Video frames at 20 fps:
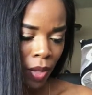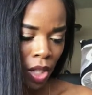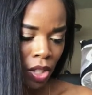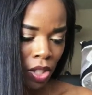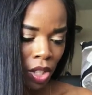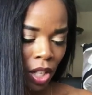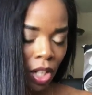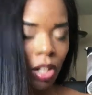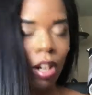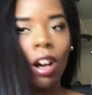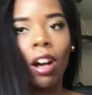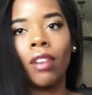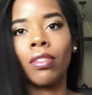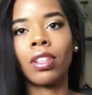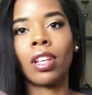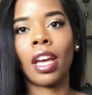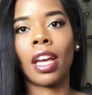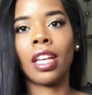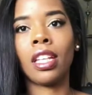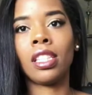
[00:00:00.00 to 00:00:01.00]
Sorry y'all,
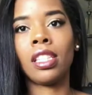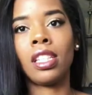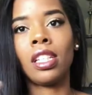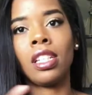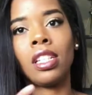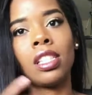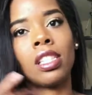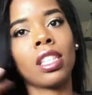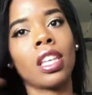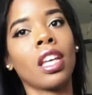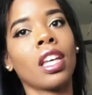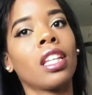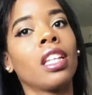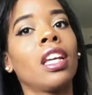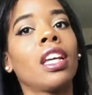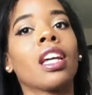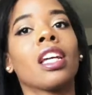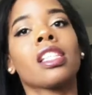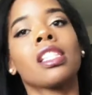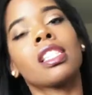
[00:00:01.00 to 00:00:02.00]
the AC is kicking
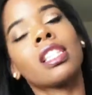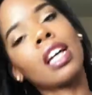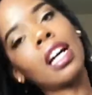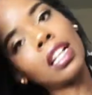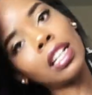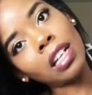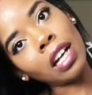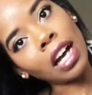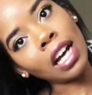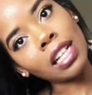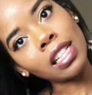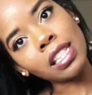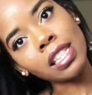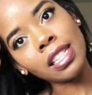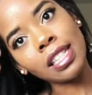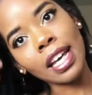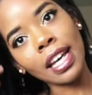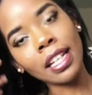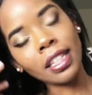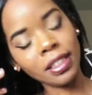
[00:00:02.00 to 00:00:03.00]
in because it's kind of hot
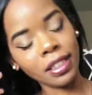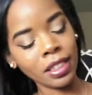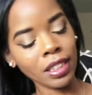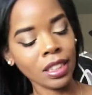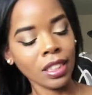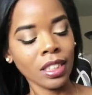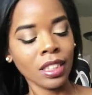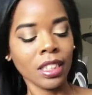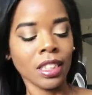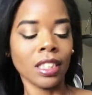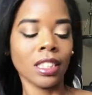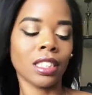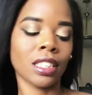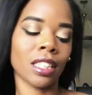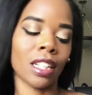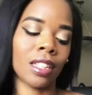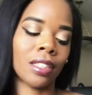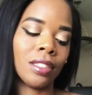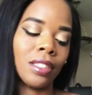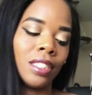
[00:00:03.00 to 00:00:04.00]
today.
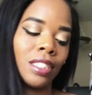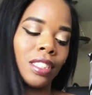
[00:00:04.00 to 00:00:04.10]
So,